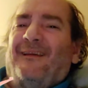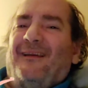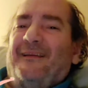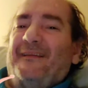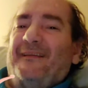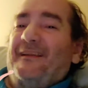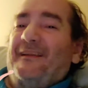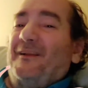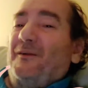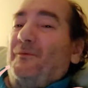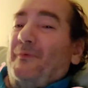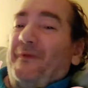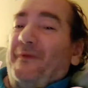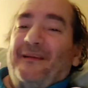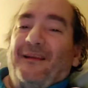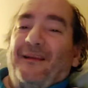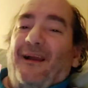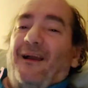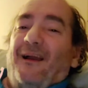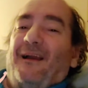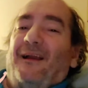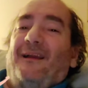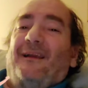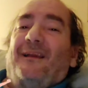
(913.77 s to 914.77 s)
And then we
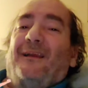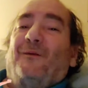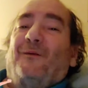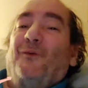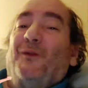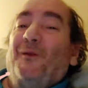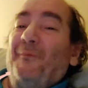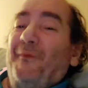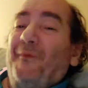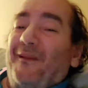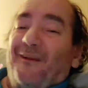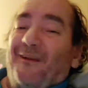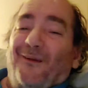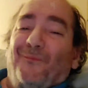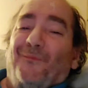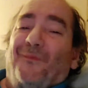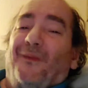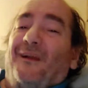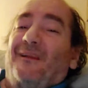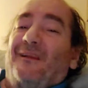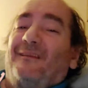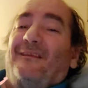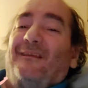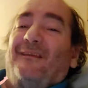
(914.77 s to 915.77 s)
die, and we become
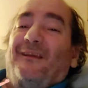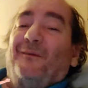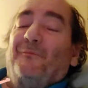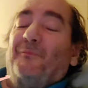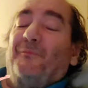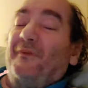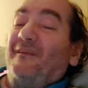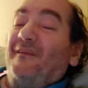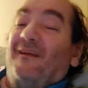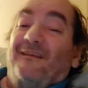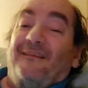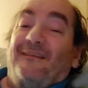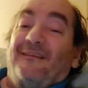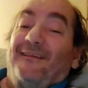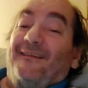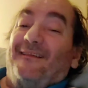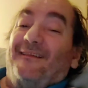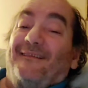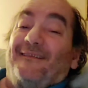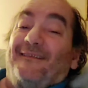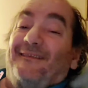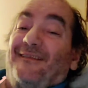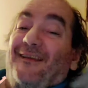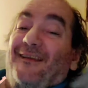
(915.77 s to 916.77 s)
nothing, but
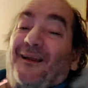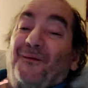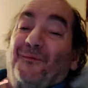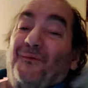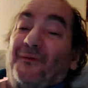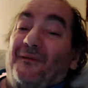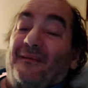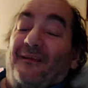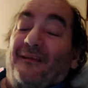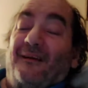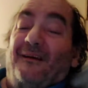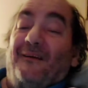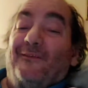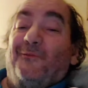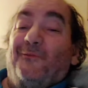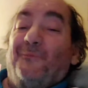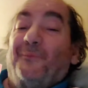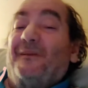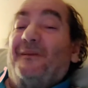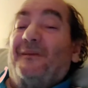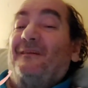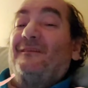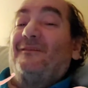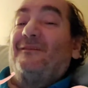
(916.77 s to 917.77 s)
nothing's done with us
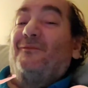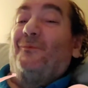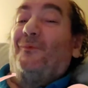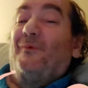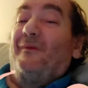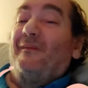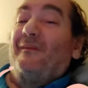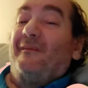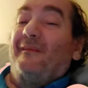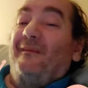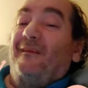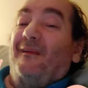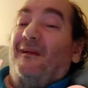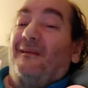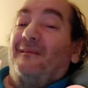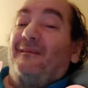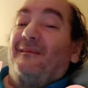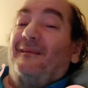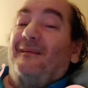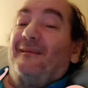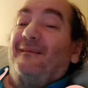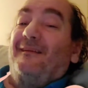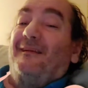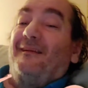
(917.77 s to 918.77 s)
because we're the
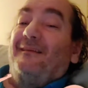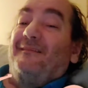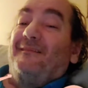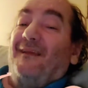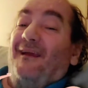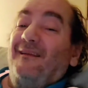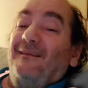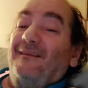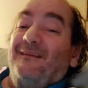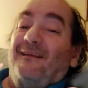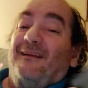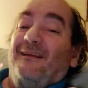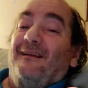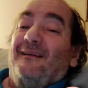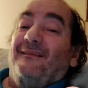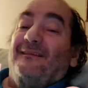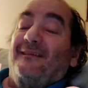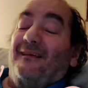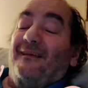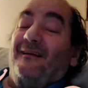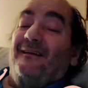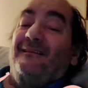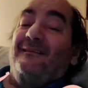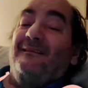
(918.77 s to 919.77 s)
nothing that doesn't
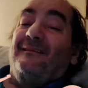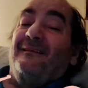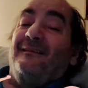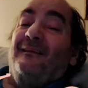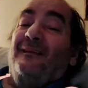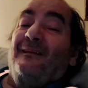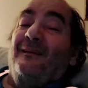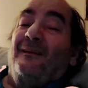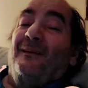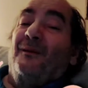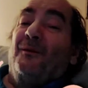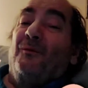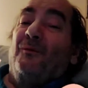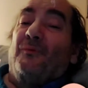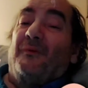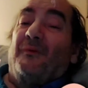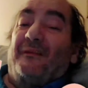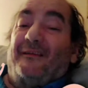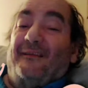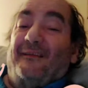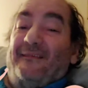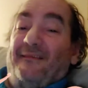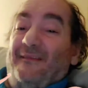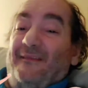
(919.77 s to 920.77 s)
exist.
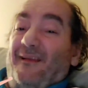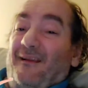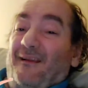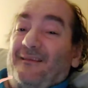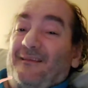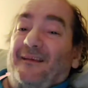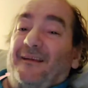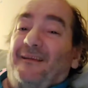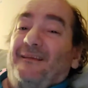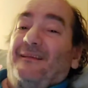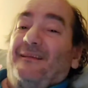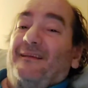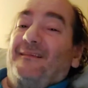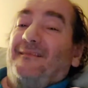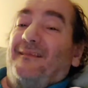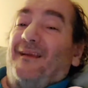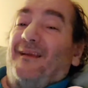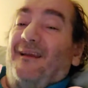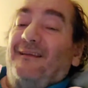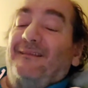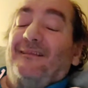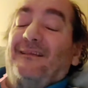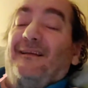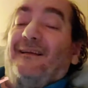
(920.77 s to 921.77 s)
We're the nothing that
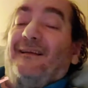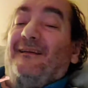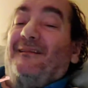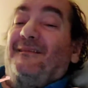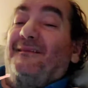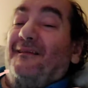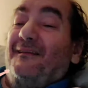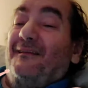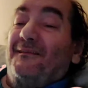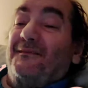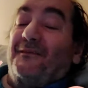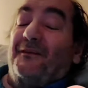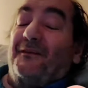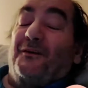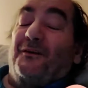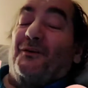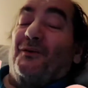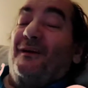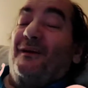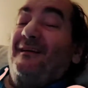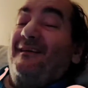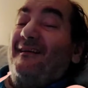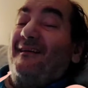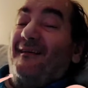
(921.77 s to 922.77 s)
doesn't exist that
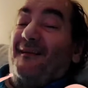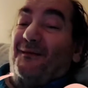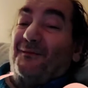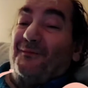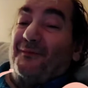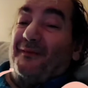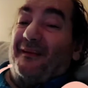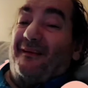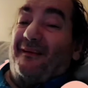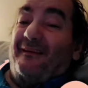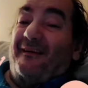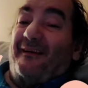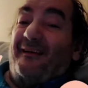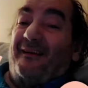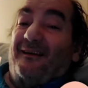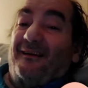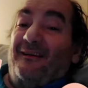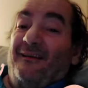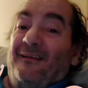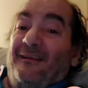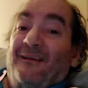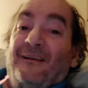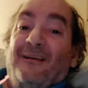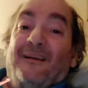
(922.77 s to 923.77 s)
created
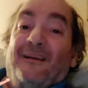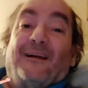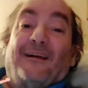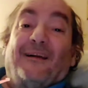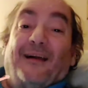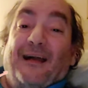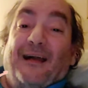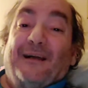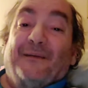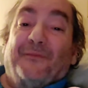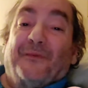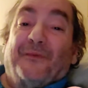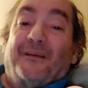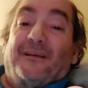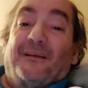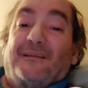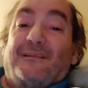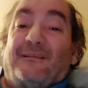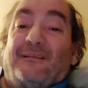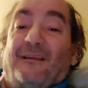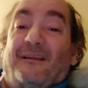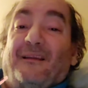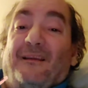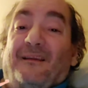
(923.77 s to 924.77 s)
everything.
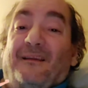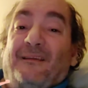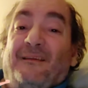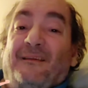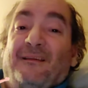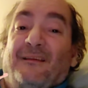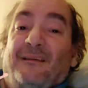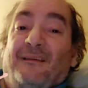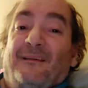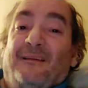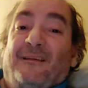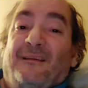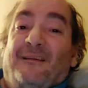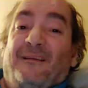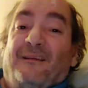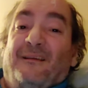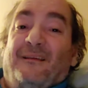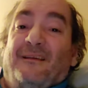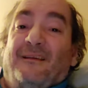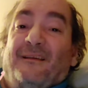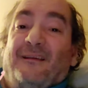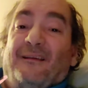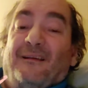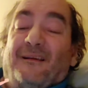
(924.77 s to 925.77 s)
Obviously,
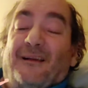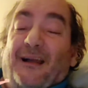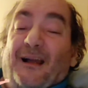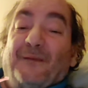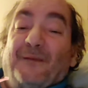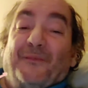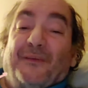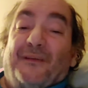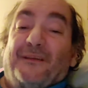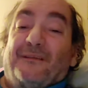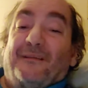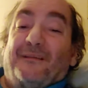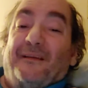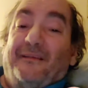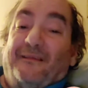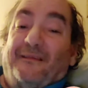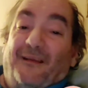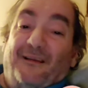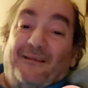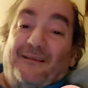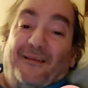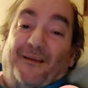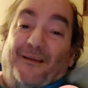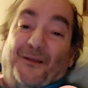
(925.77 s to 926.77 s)

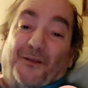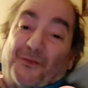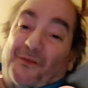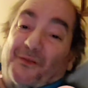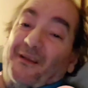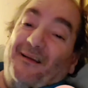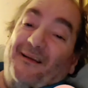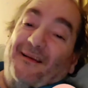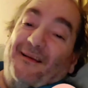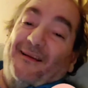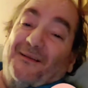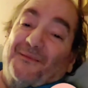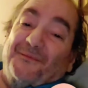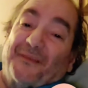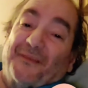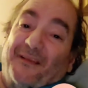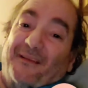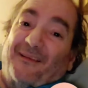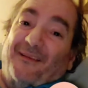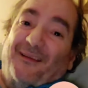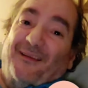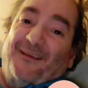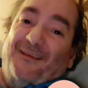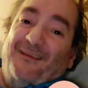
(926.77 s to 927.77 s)
nothing created
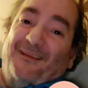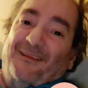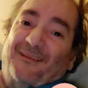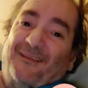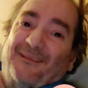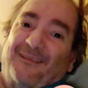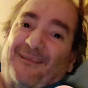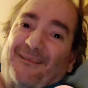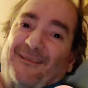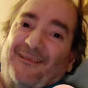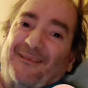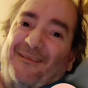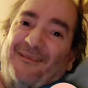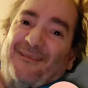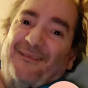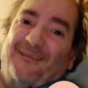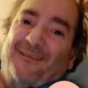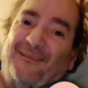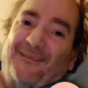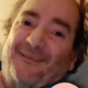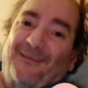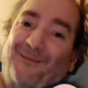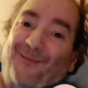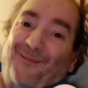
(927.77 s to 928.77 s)
everything,
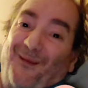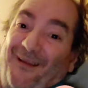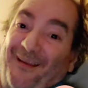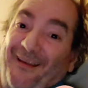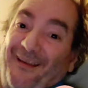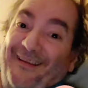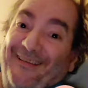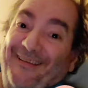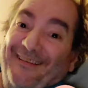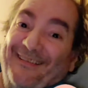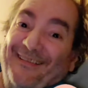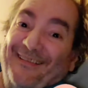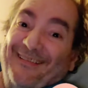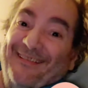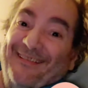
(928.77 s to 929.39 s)
right?